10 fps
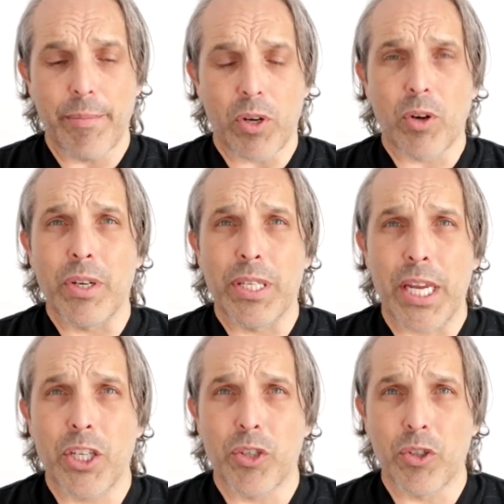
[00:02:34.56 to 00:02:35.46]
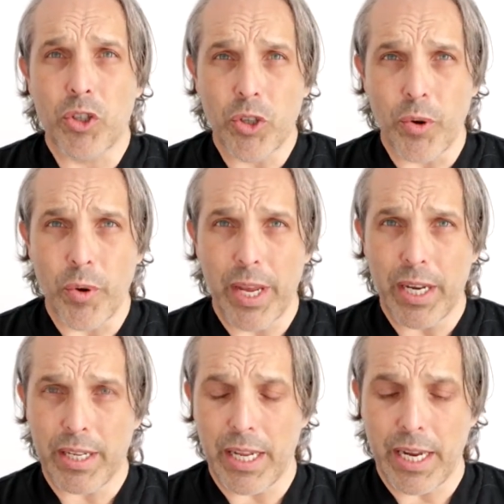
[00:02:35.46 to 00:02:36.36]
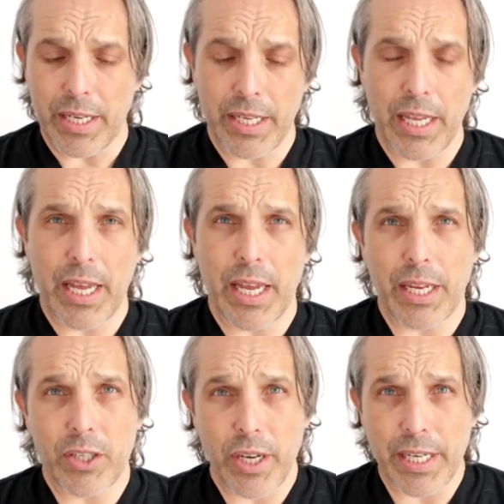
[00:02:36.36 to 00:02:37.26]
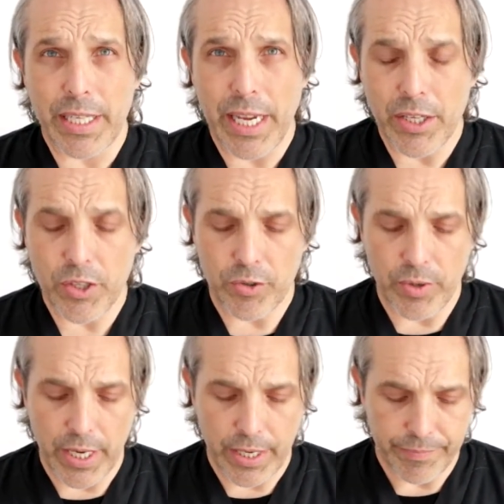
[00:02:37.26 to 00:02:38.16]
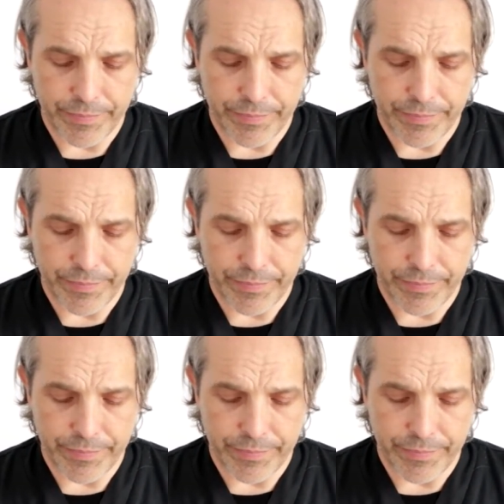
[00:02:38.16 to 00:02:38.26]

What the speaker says: connotations to it in Chinese history.